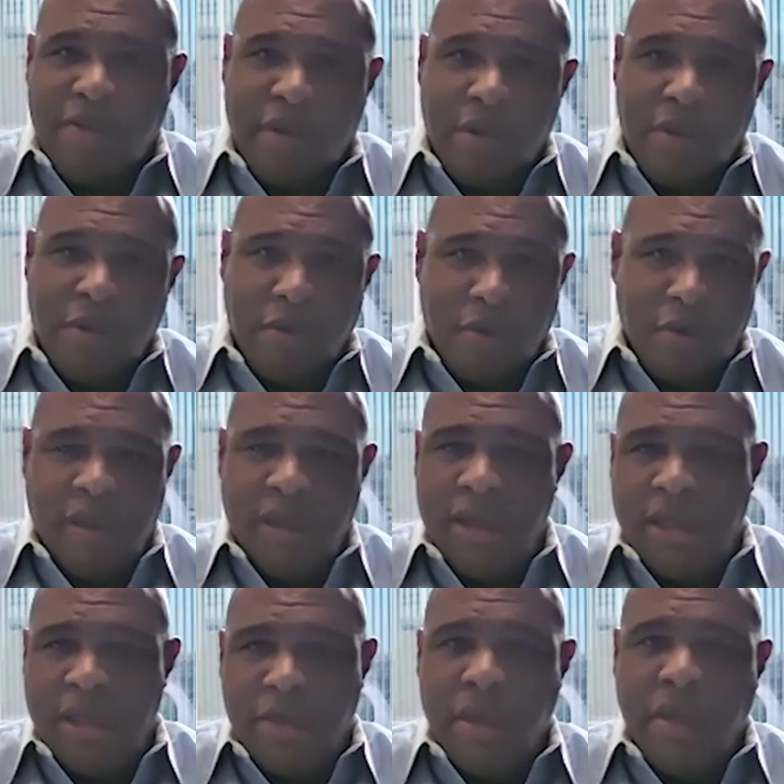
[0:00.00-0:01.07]
phone or the
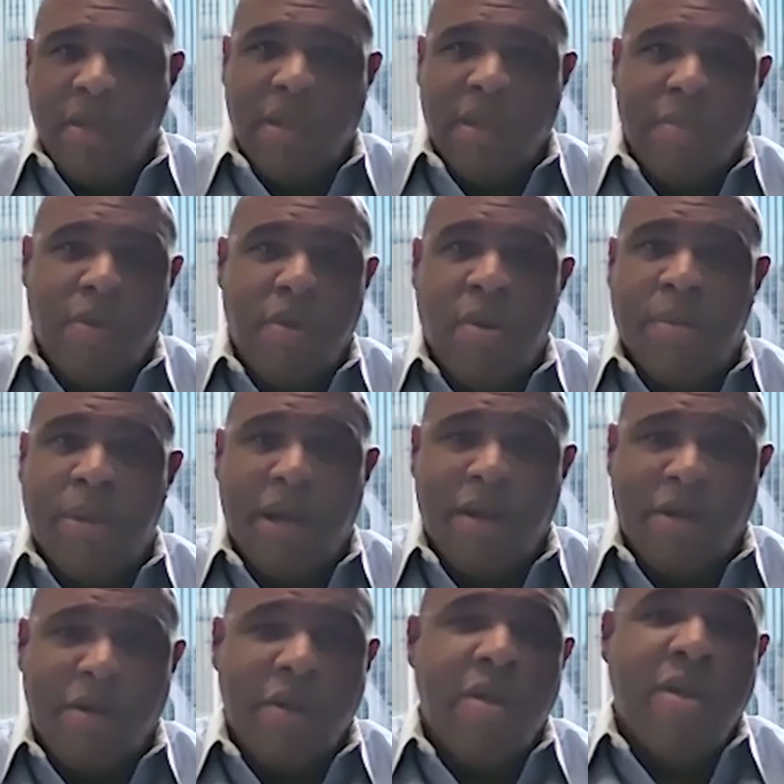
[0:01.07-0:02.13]
other end of the computer
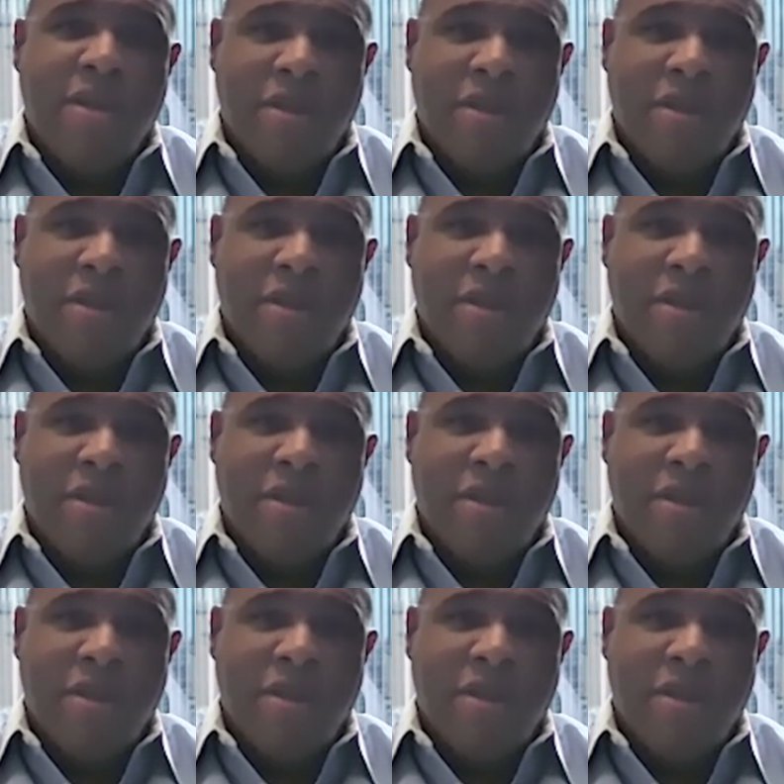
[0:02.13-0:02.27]
monitor.